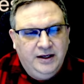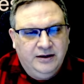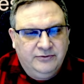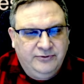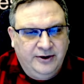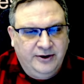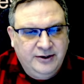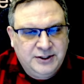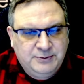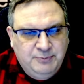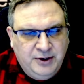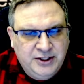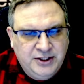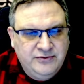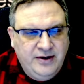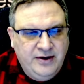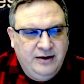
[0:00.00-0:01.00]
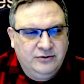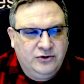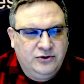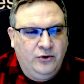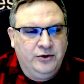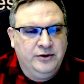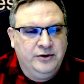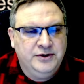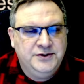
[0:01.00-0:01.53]
Fire spreads around
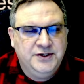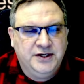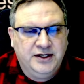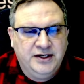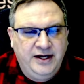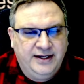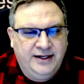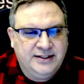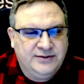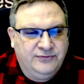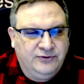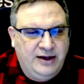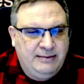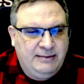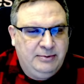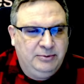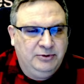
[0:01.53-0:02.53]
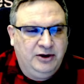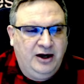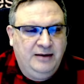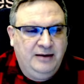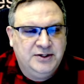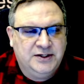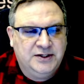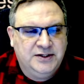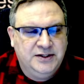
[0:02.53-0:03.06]
corners. It ignites flammable
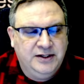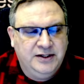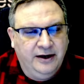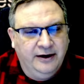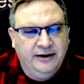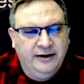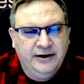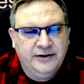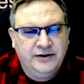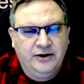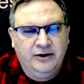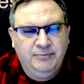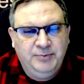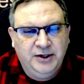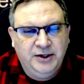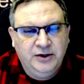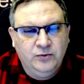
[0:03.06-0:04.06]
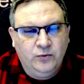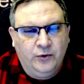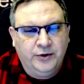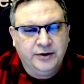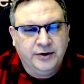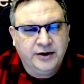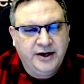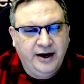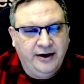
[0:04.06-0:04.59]
objects in the area that aren't being
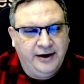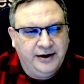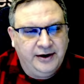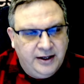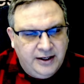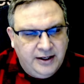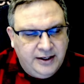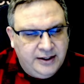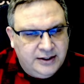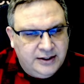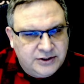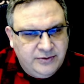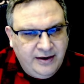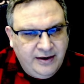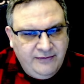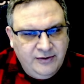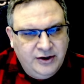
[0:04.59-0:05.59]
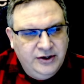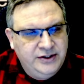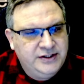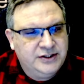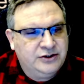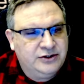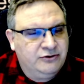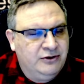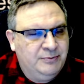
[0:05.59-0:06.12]
worn or carried. So we have a good
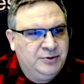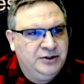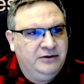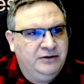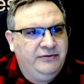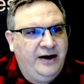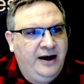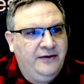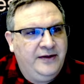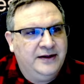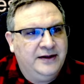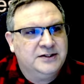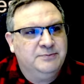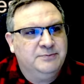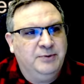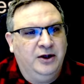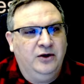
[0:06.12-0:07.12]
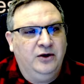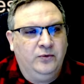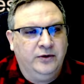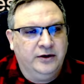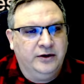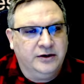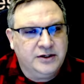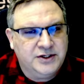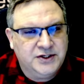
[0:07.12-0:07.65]
description of how that spell
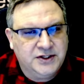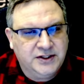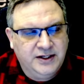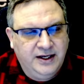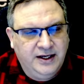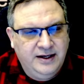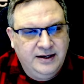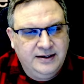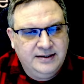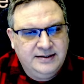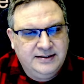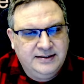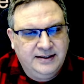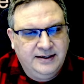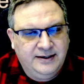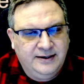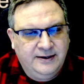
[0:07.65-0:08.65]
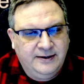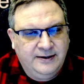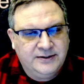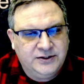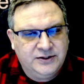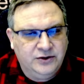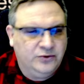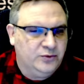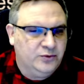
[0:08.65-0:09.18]
works, and
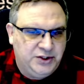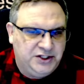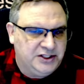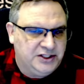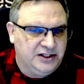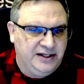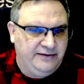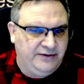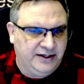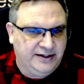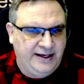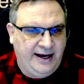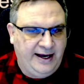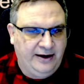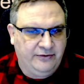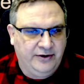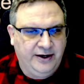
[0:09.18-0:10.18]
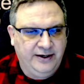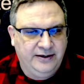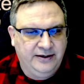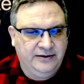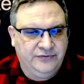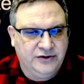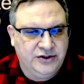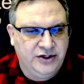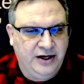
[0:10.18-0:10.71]
so we just leave it at that, right? And
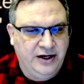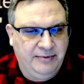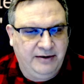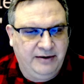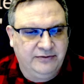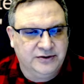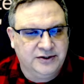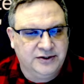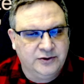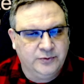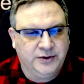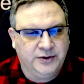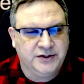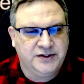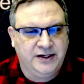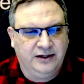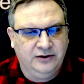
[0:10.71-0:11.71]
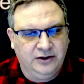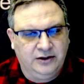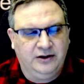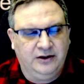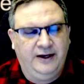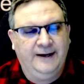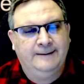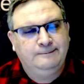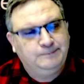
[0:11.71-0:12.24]
if the GM ever says, what does that look like?